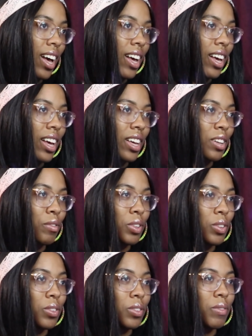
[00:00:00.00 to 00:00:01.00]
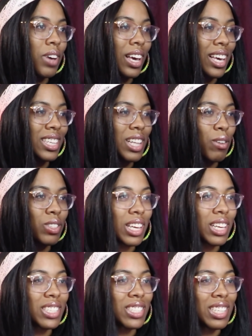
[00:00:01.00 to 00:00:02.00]
I envy you. I guess that was
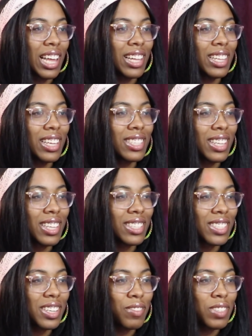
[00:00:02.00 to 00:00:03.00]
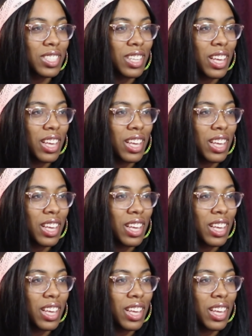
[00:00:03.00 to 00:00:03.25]
like slightly insensitive to